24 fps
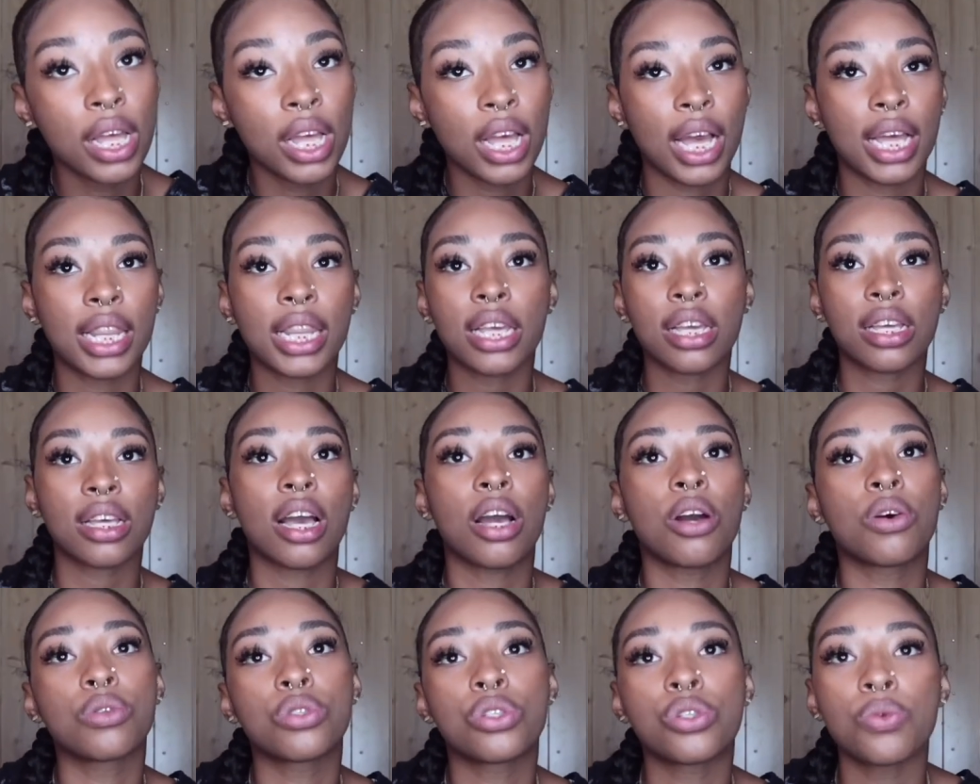I like
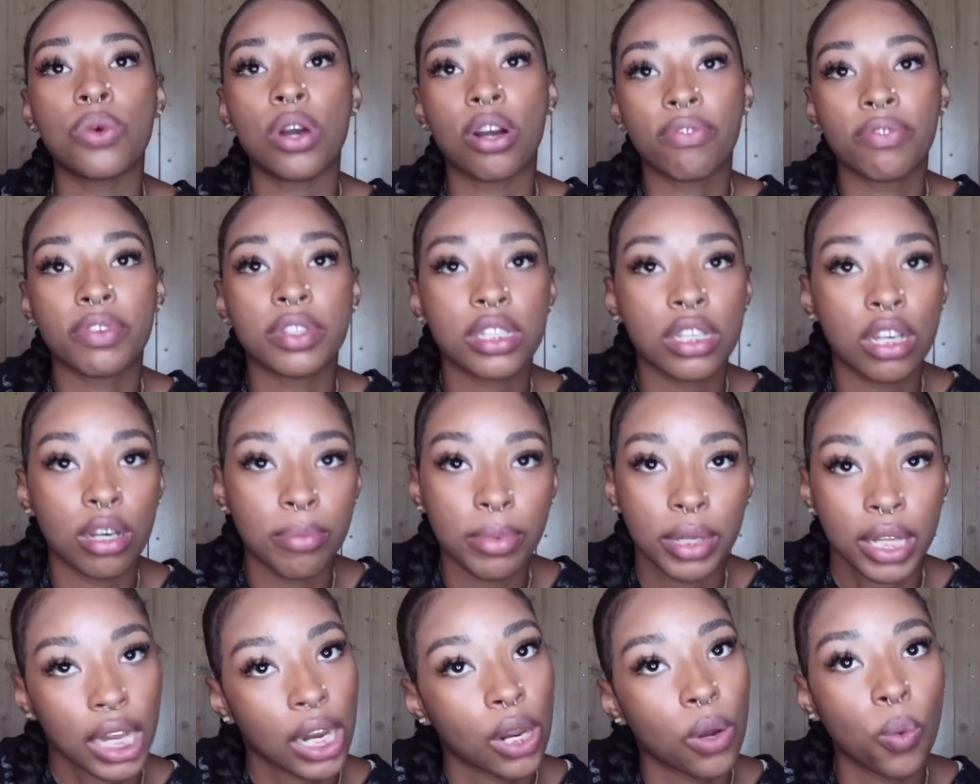how two outfits come
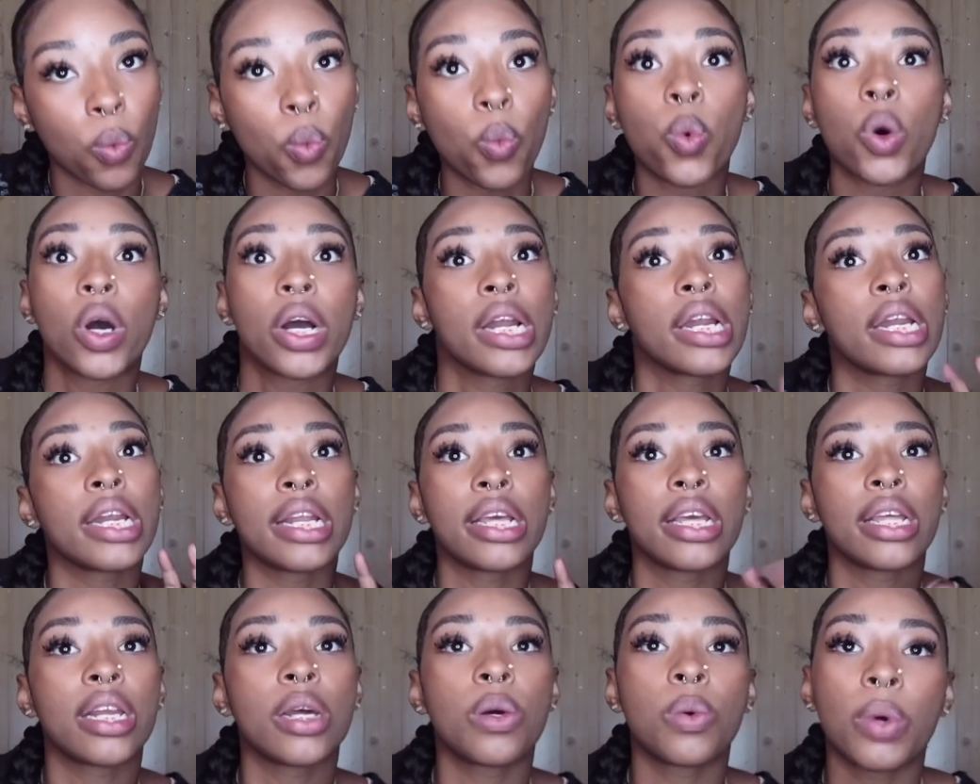in like one
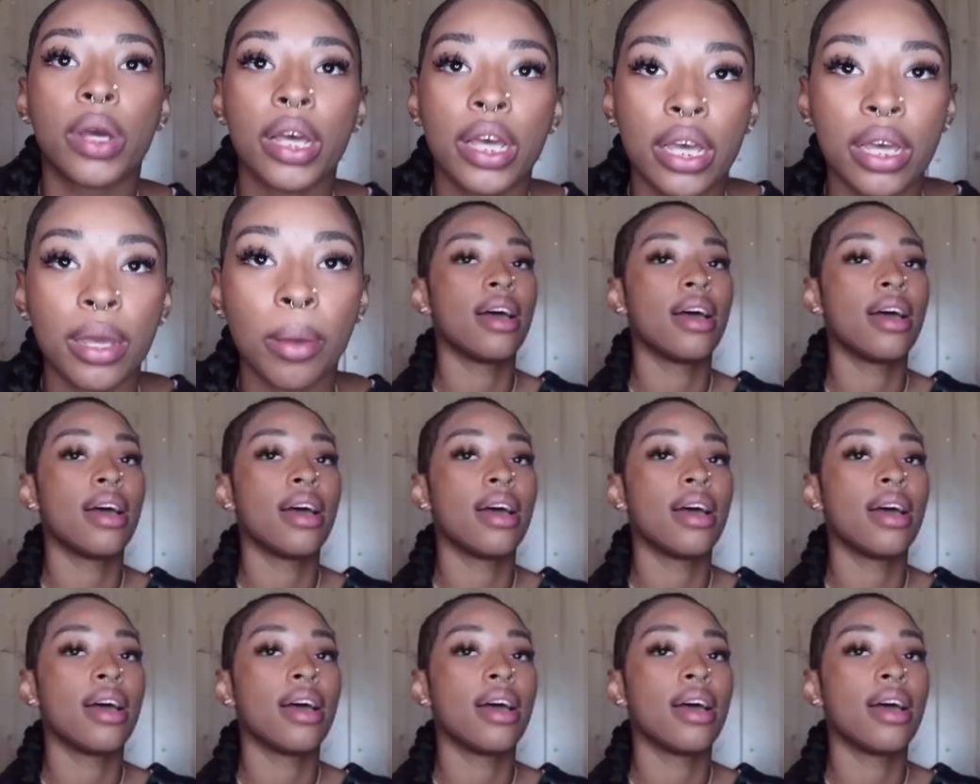in a way